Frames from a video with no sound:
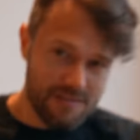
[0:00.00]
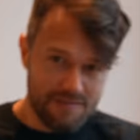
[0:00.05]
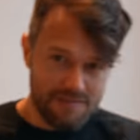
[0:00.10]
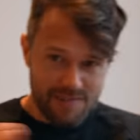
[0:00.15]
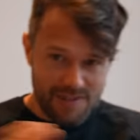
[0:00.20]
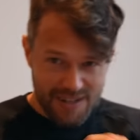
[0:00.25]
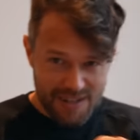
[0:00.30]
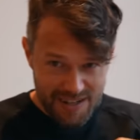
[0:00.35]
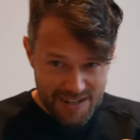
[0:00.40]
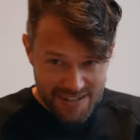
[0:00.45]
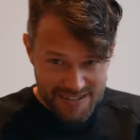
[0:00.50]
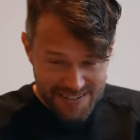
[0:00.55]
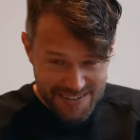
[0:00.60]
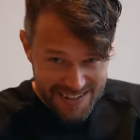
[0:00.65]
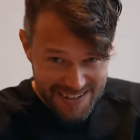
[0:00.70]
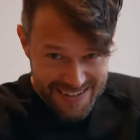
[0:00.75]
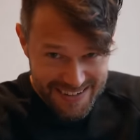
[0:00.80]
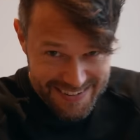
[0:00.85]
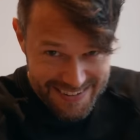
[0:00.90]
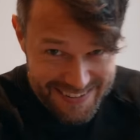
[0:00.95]
Right guys,
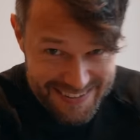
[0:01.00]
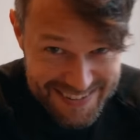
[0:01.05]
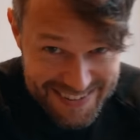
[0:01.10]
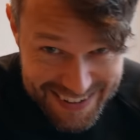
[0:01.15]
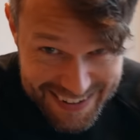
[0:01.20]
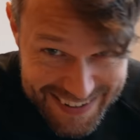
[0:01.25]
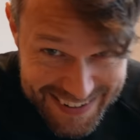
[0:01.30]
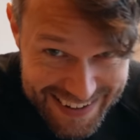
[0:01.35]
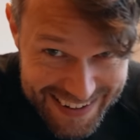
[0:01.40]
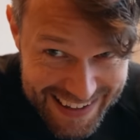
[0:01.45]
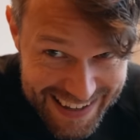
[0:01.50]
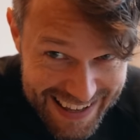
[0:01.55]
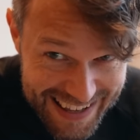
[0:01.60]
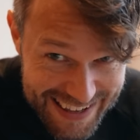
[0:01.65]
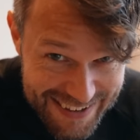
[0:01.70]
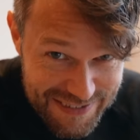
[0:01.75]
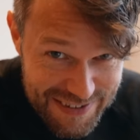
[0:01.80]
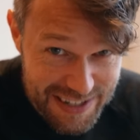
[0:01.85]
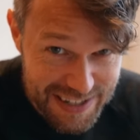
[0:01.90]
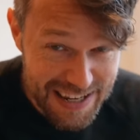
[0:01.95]
it's Sunday
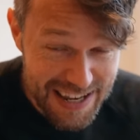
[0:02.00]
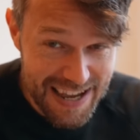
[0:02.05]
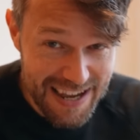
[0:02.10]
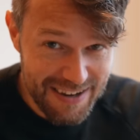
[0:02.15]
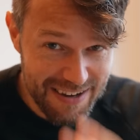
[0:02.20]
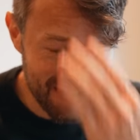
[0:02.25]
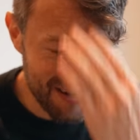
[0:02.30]
evening now.